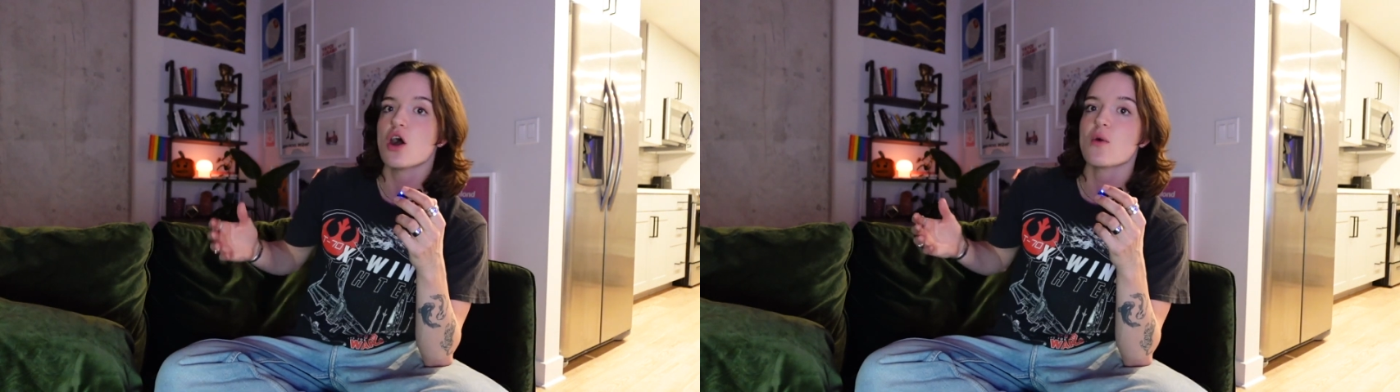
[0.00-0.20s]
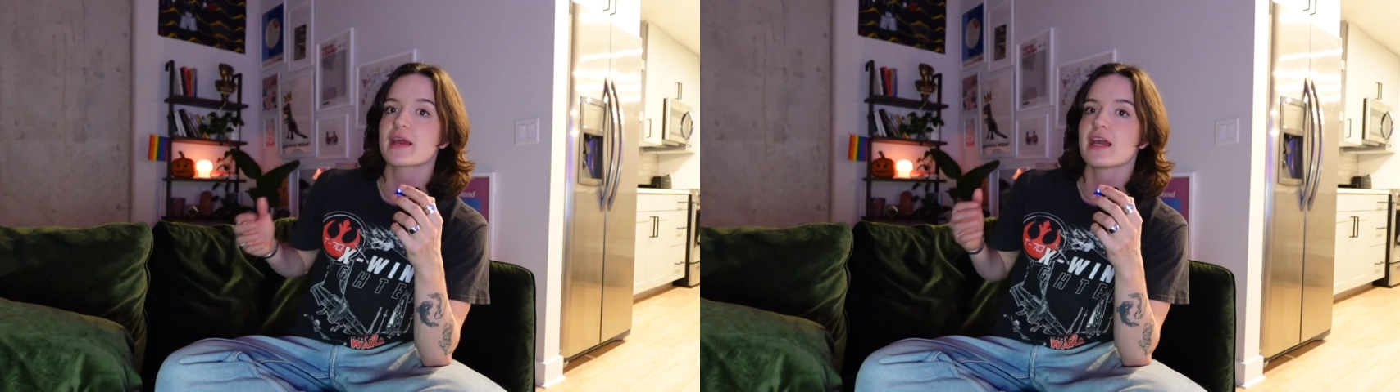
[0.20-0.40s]

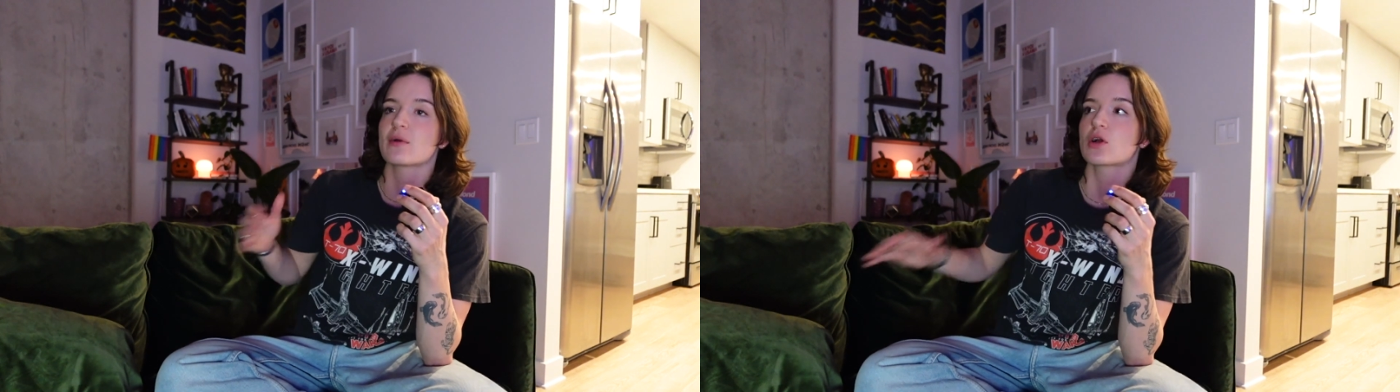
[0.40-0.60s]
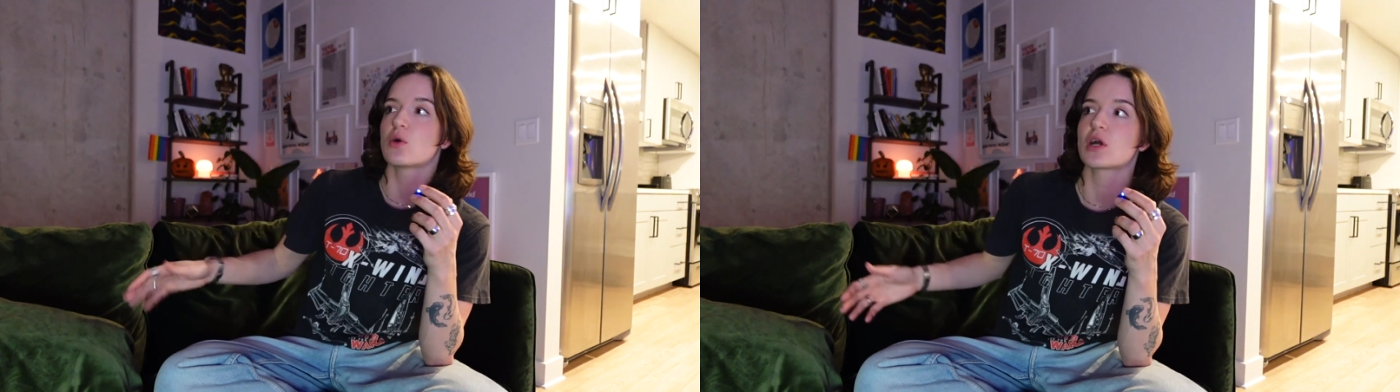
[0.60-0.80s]
oh, I can't
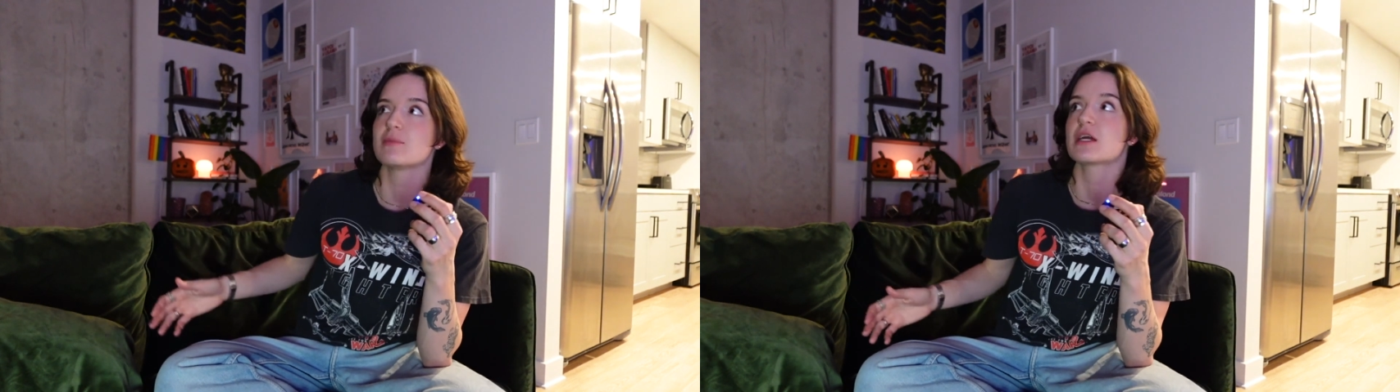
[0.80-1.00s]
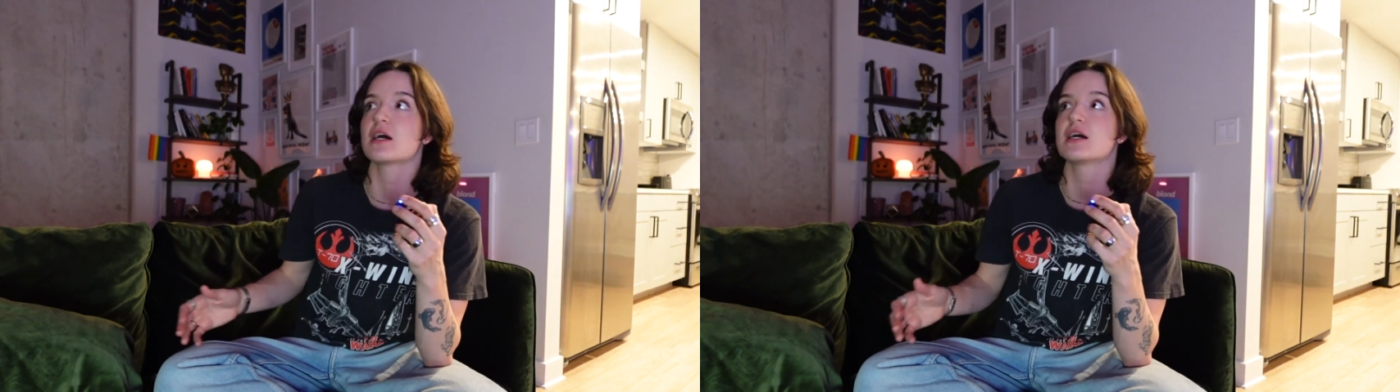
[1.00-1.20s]
record
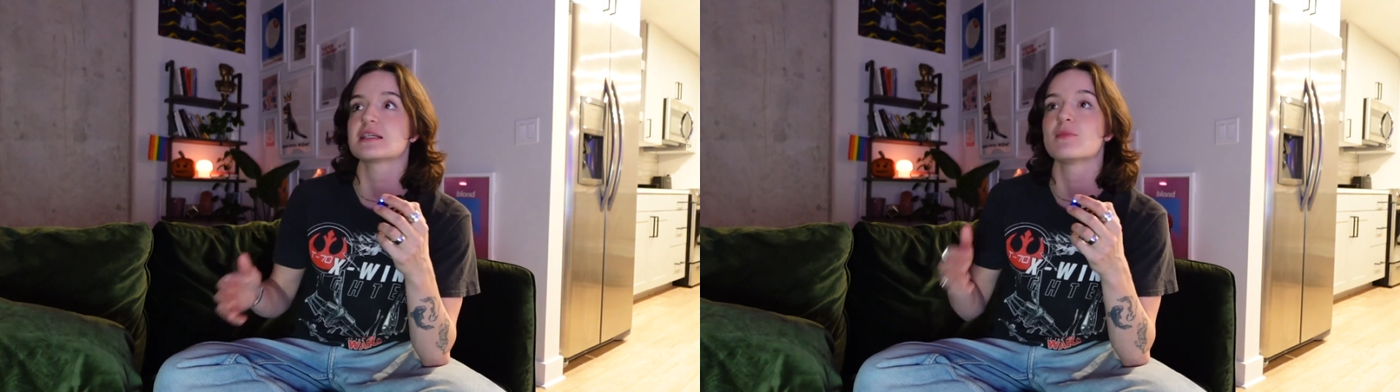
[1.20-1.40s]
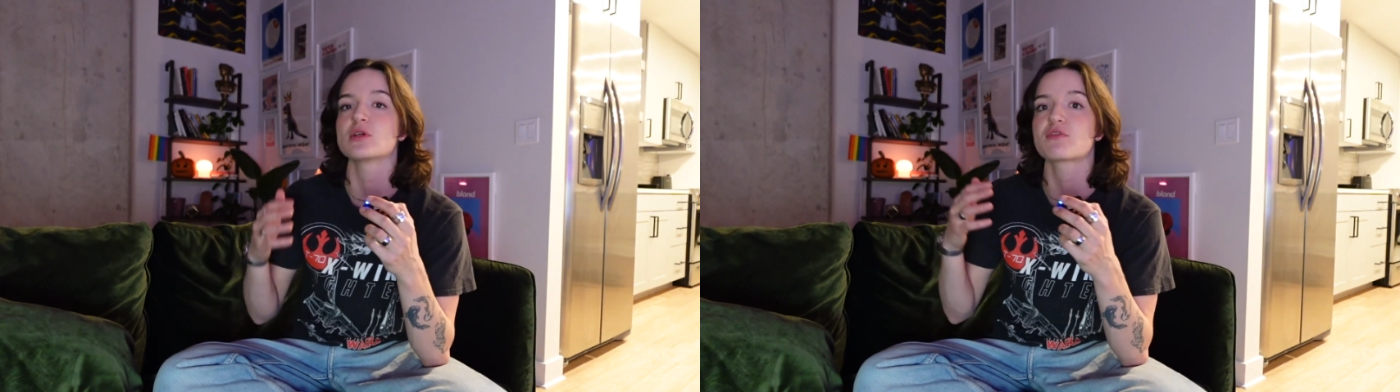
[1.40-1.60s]
because
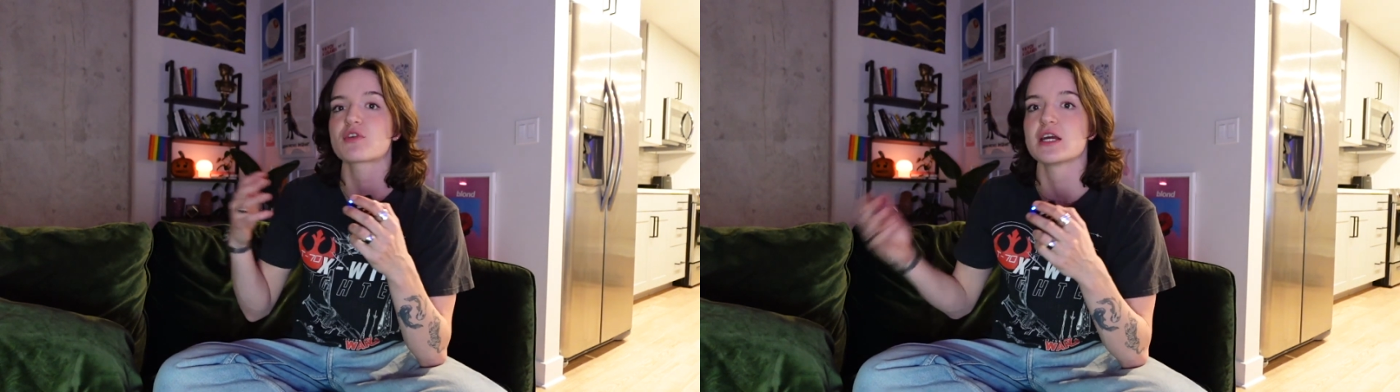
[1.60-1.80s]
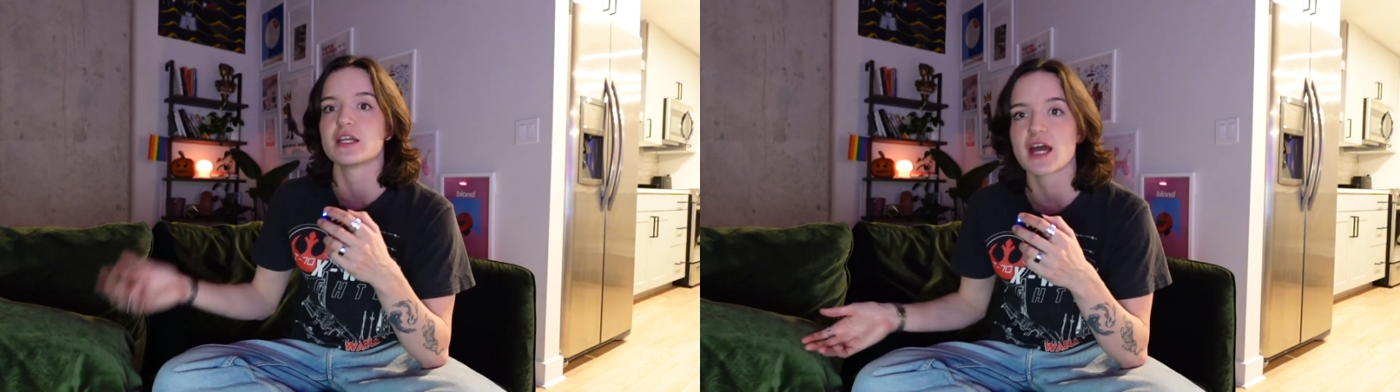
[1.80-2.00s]
I'm only
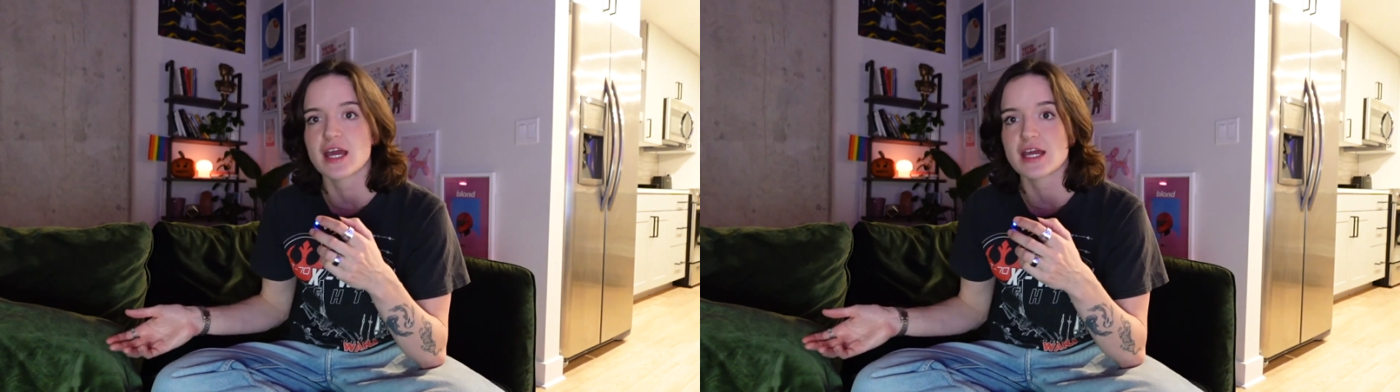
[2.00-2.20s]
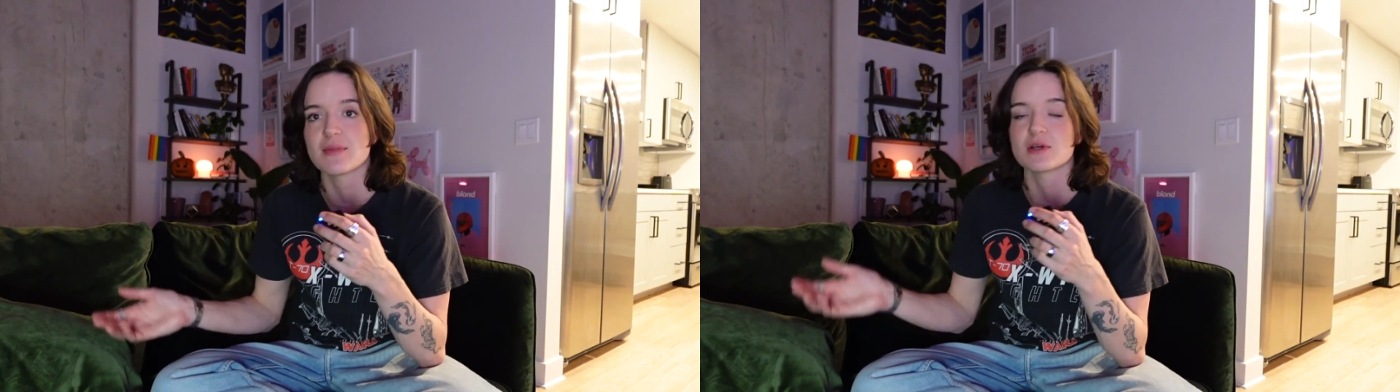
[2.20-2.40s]
free at
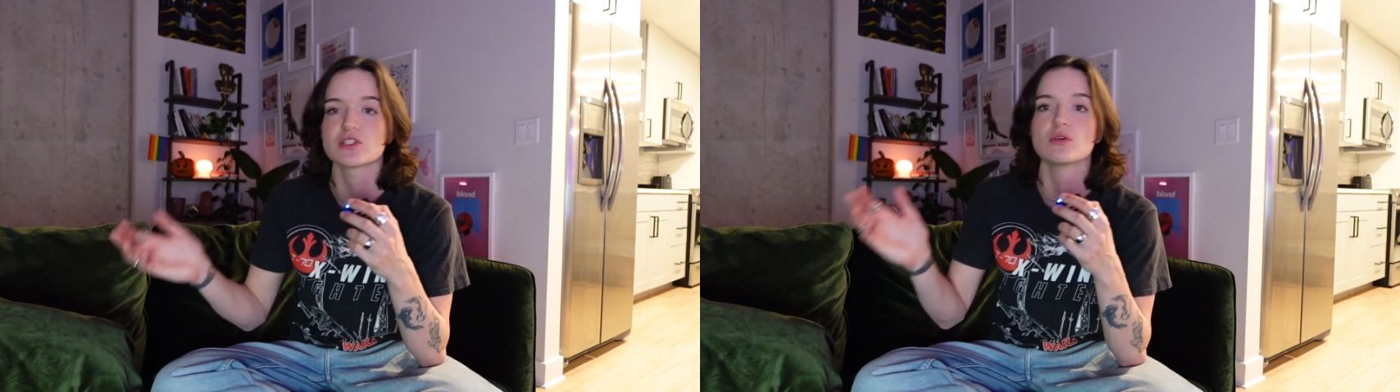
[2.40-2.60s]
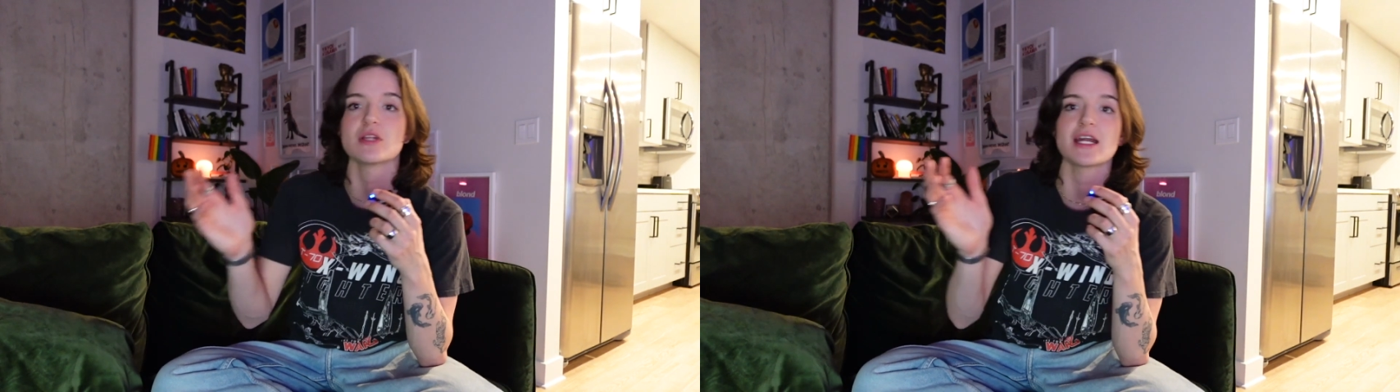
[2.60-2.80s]
night and there's
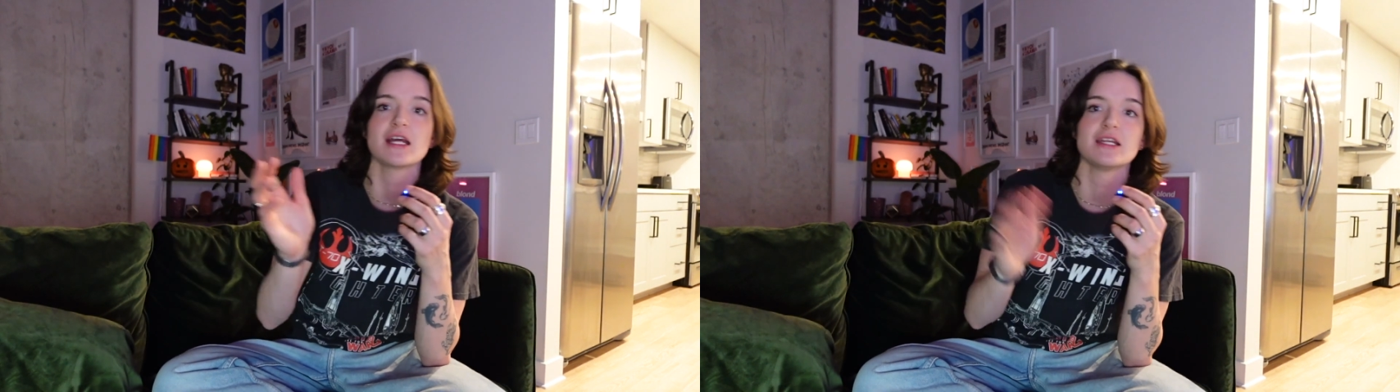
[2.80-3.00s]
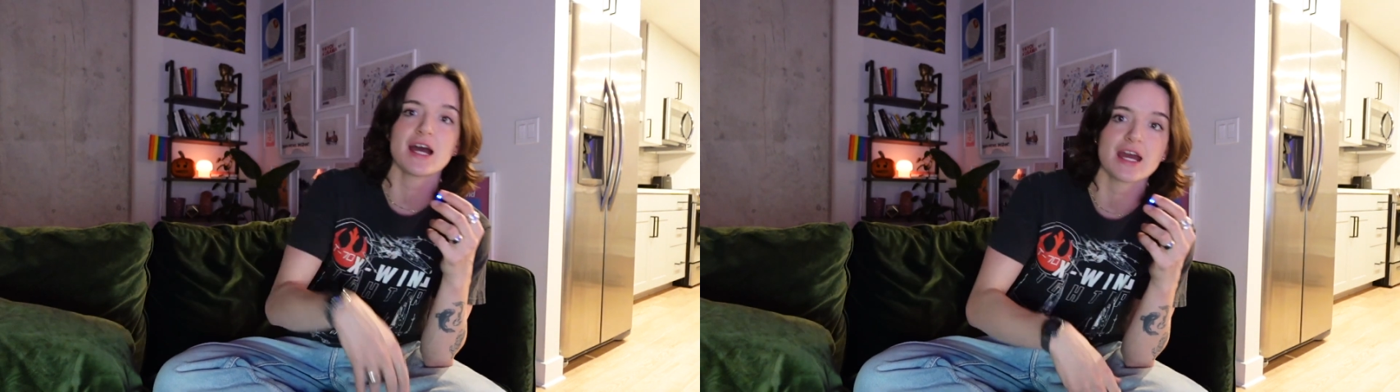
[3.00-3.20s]
no light
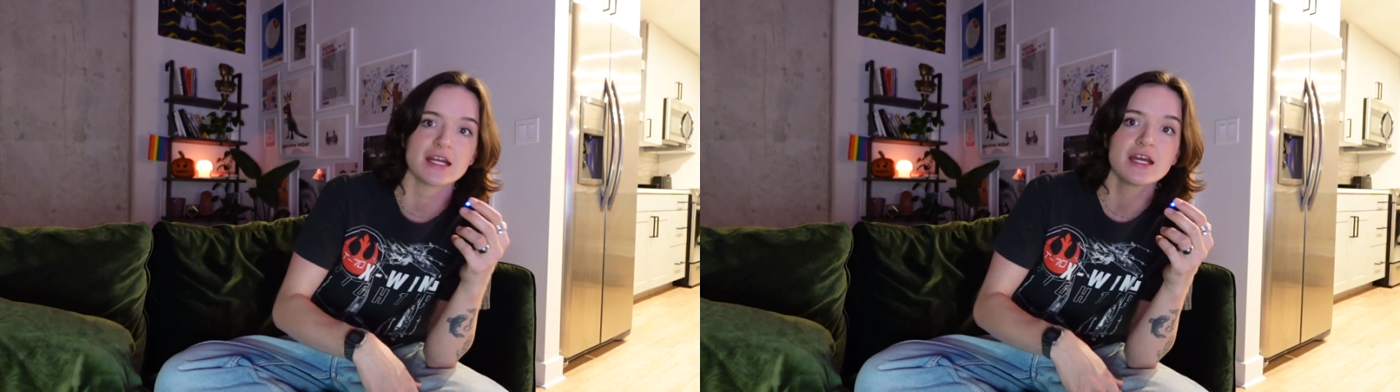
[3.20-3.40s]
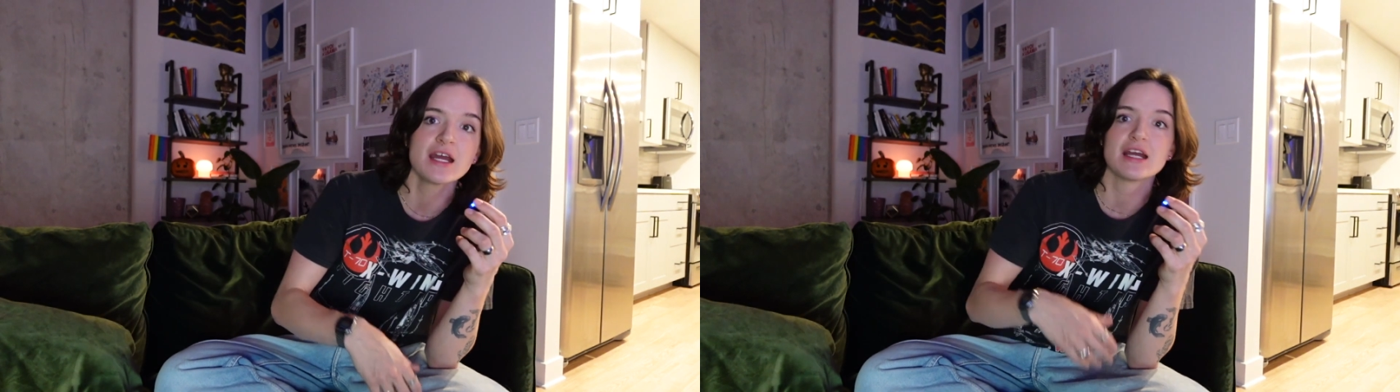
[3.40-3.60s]
at night.